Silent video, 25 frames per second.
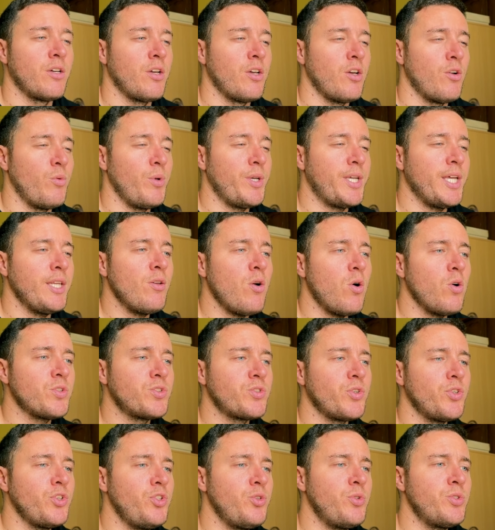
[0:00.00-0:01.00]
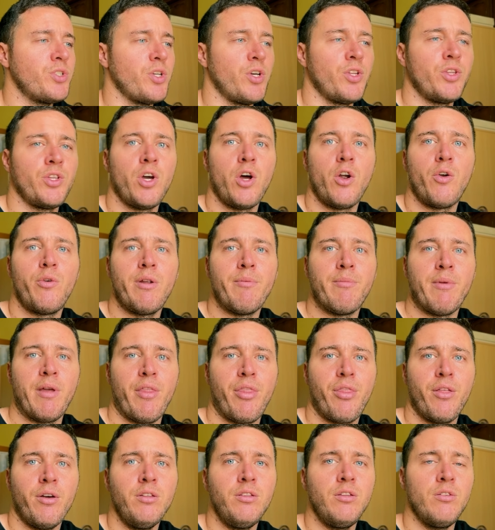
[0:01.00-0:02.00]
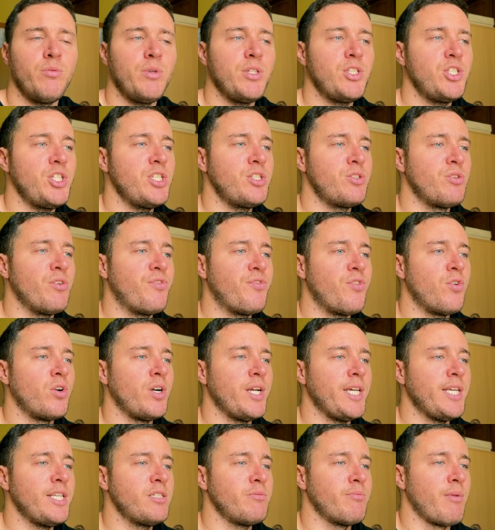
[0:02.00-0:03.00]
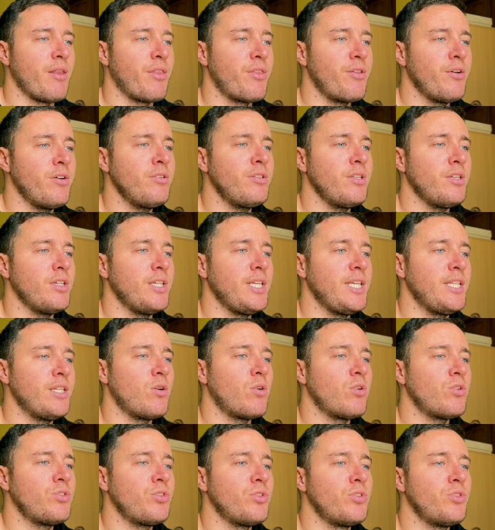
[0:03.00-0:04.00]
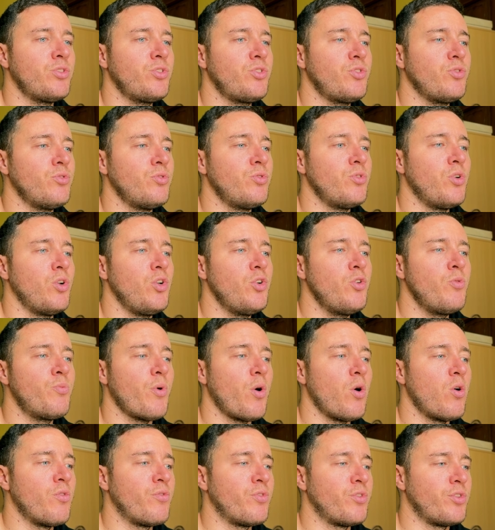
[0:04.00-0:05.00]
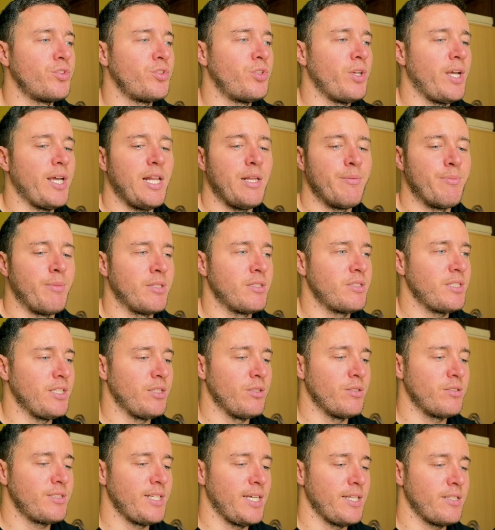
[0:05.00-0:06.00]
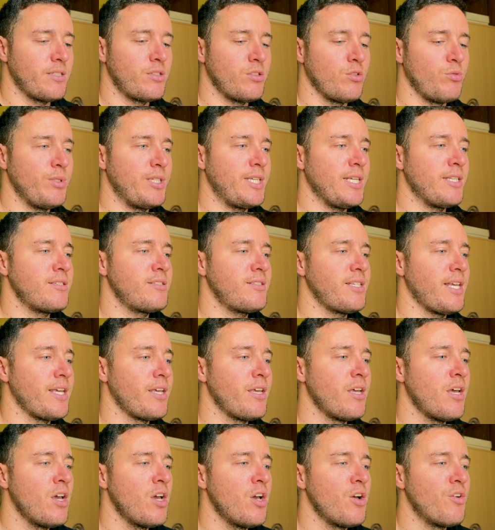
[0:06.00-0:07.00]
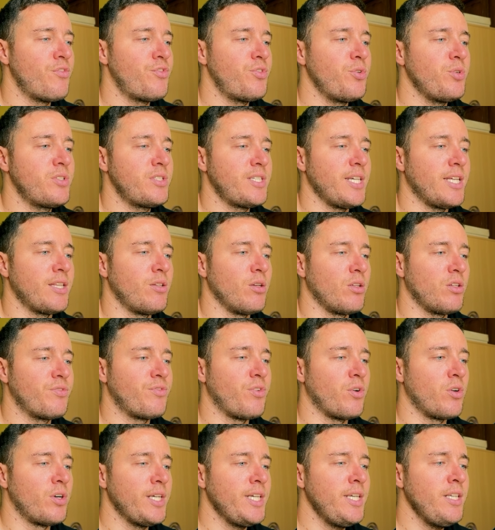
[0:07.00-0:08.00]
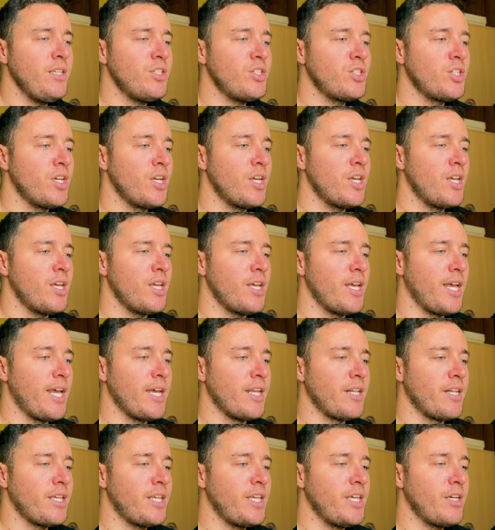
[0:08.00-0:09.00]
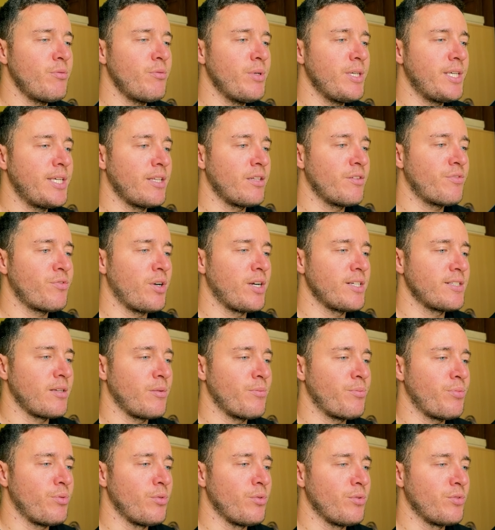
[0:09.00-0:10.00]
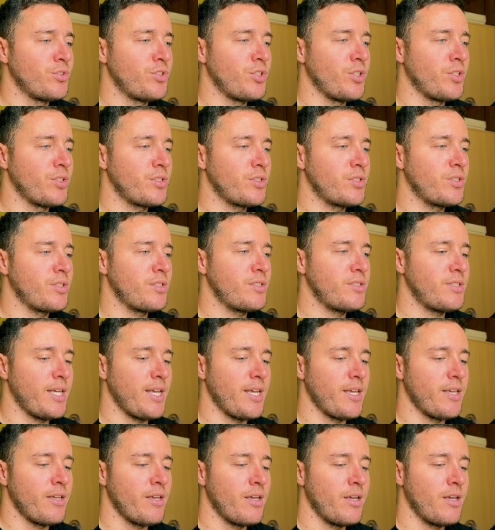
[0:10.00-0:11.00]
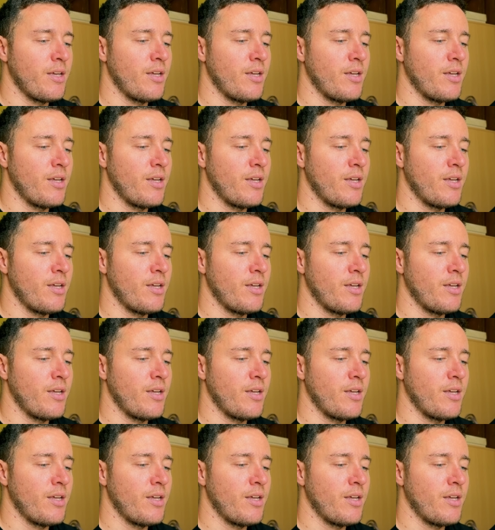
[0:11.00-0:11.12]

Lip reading: We can also use an array method, which is the for each method, in order to loop over the elements in the set. So we can say fruit set.forEach, and here we can, for example, just say